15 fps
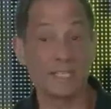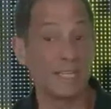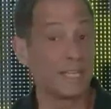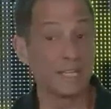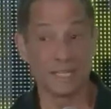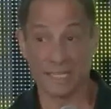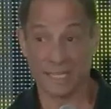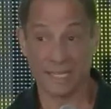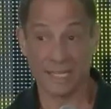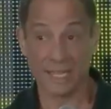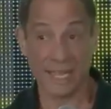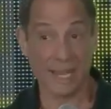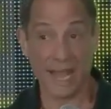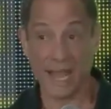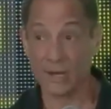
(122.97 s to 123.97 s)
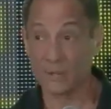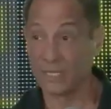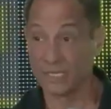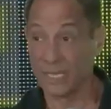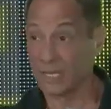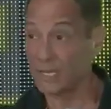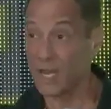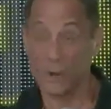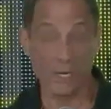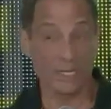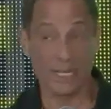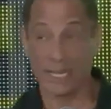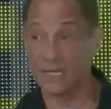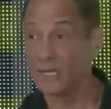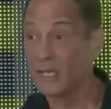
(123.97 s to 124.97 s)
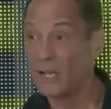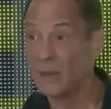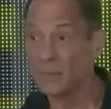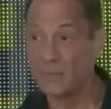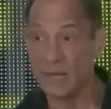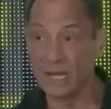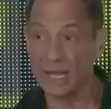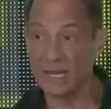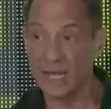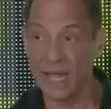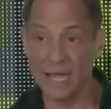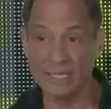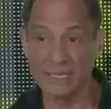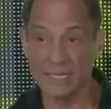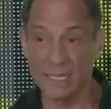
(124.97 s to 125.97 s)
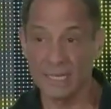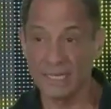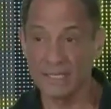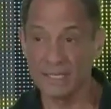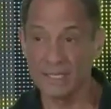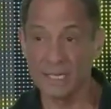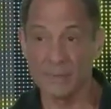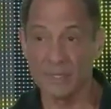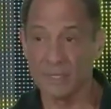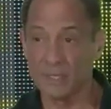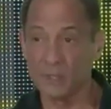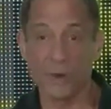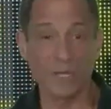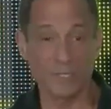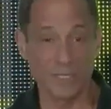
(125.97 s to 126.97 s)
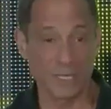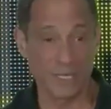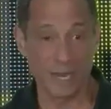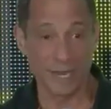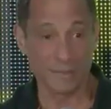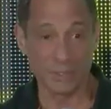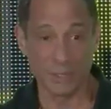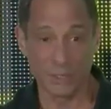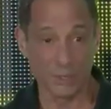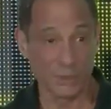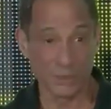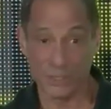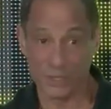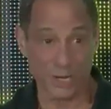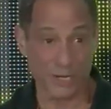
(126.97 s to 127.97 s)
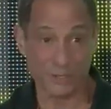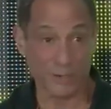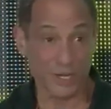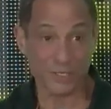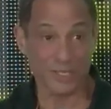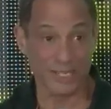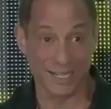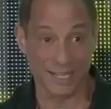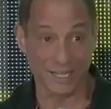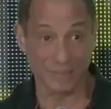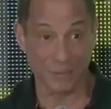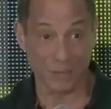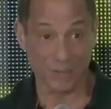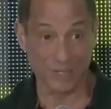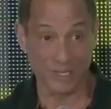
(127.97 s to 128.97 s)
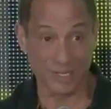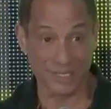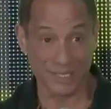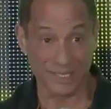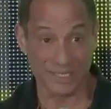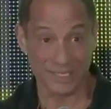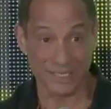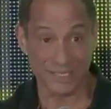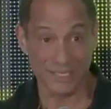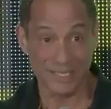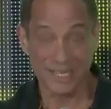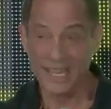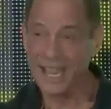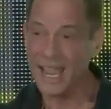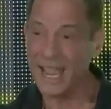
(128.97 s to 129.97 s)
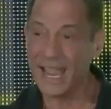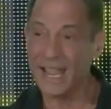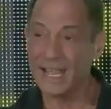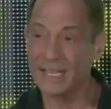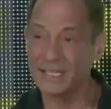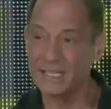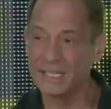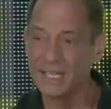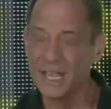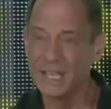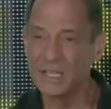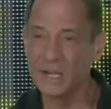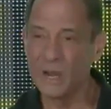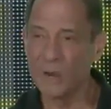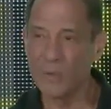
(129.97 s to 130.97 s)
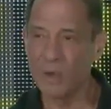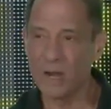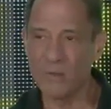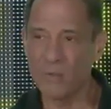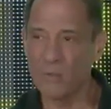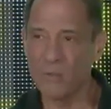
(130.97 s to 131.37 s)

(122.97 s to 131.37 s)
killing, and I don't think they know it yet, but I think some of the trusted names in news are not trusted anymore because of this. And, you know, what